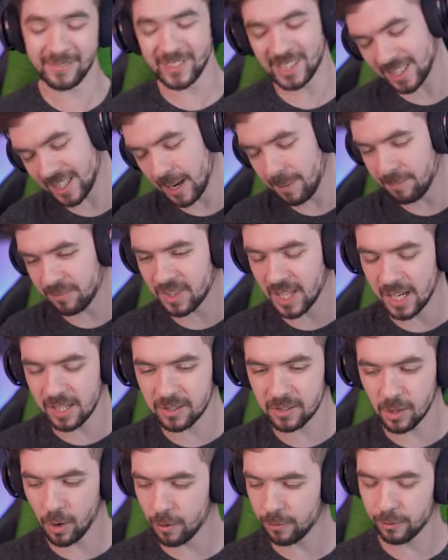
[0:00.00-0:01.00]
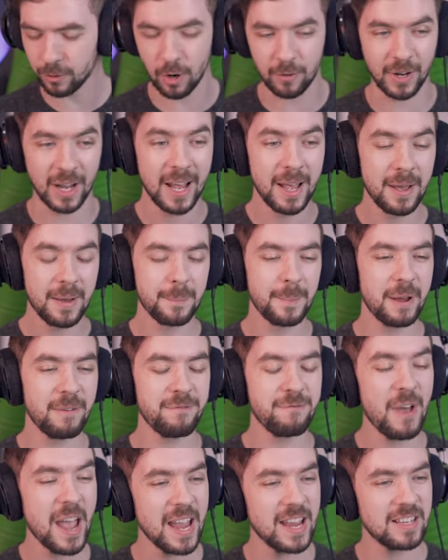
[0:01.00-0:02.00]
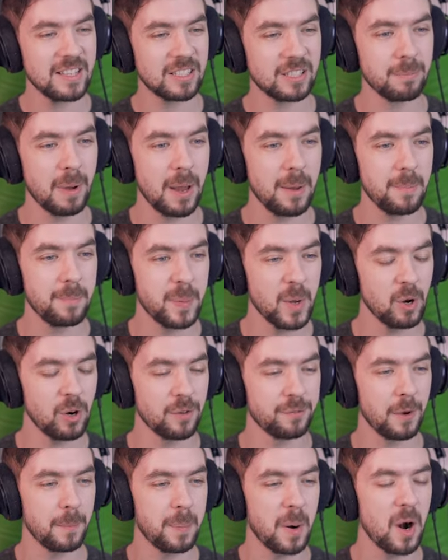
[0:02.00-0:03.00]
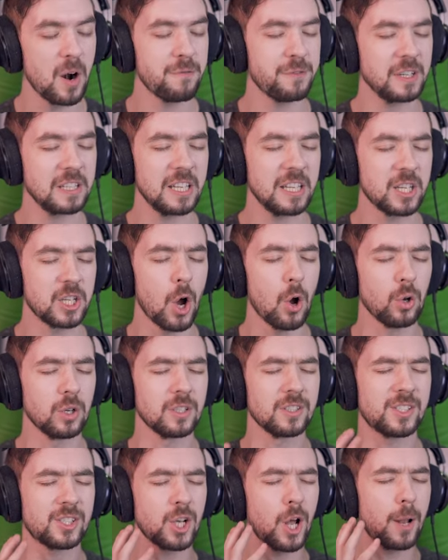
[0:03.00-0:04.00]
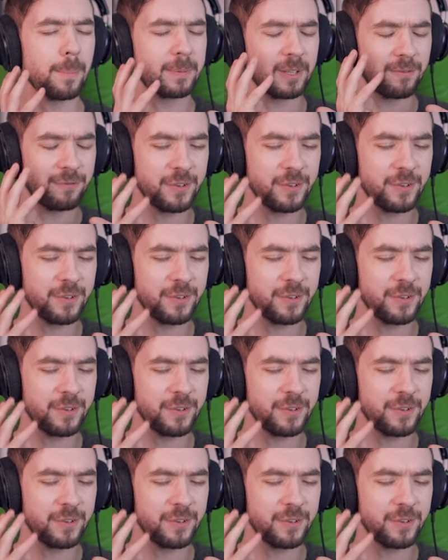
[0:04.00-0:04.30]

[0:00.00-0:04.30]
same things over and over again. My face! My beautiful, perfectly golden sculpted